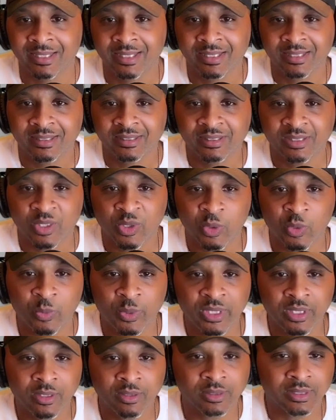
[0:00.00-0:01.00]
So
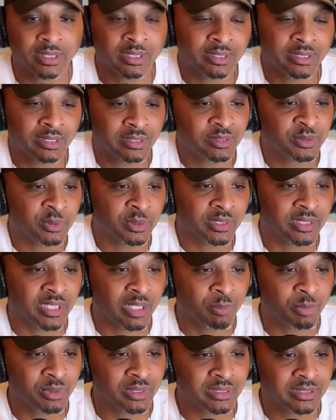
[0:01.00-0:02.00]
we're going to get into a
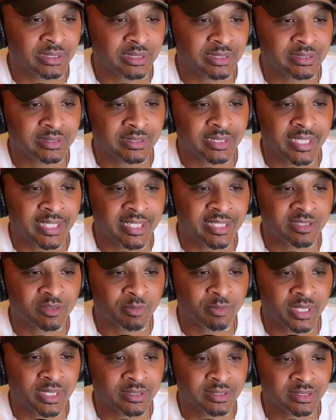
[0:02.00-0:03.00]
couple of these games,
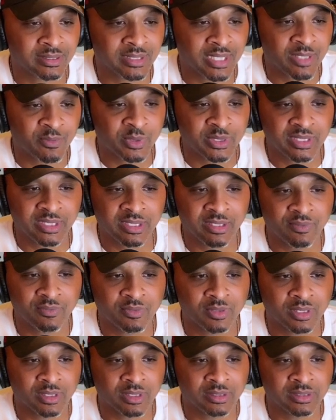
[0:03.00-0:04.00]
man, just like I did
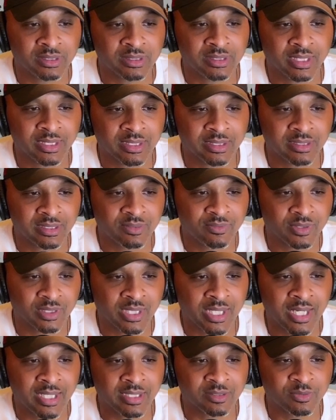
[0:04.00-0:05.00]
for
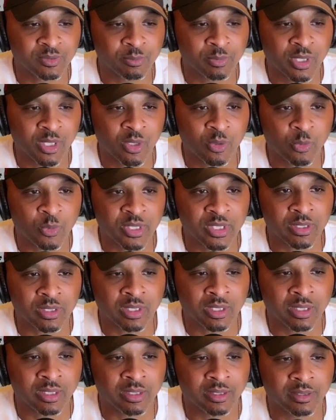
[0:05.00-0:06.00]
college football week
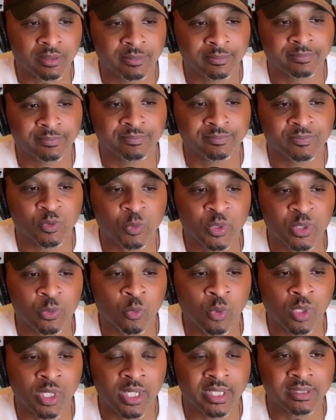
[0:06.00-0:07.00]

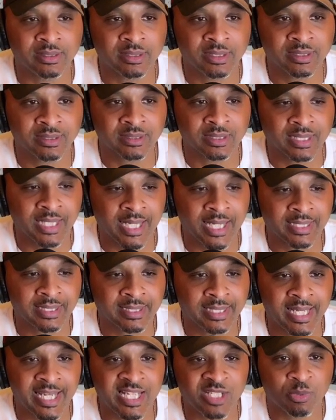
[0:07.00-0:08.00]
1. There's a lot of
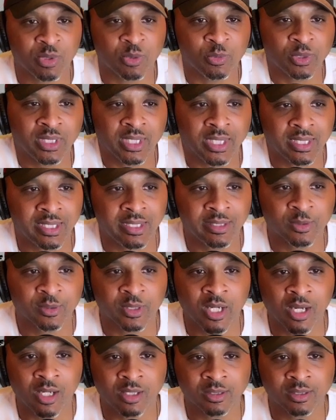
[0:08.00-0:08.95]
games, but we can't hit on all the